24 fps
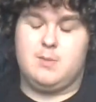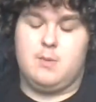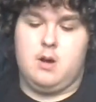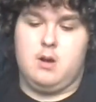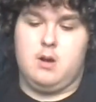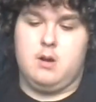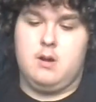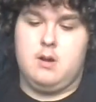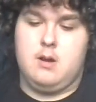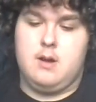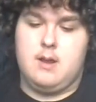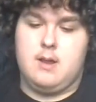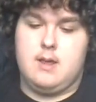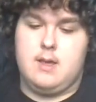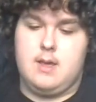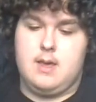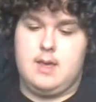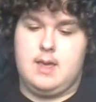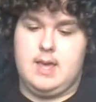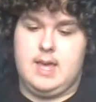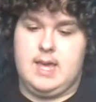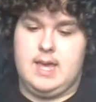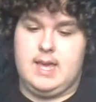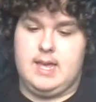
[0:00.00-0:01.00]
one
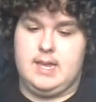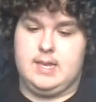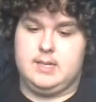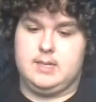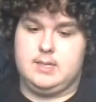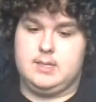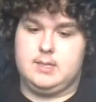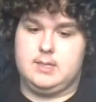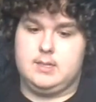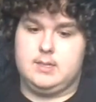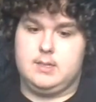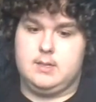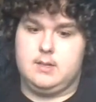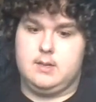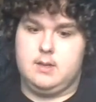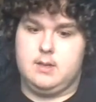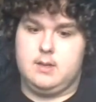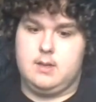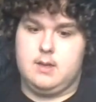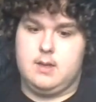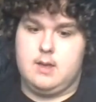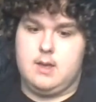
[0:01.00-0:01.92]
is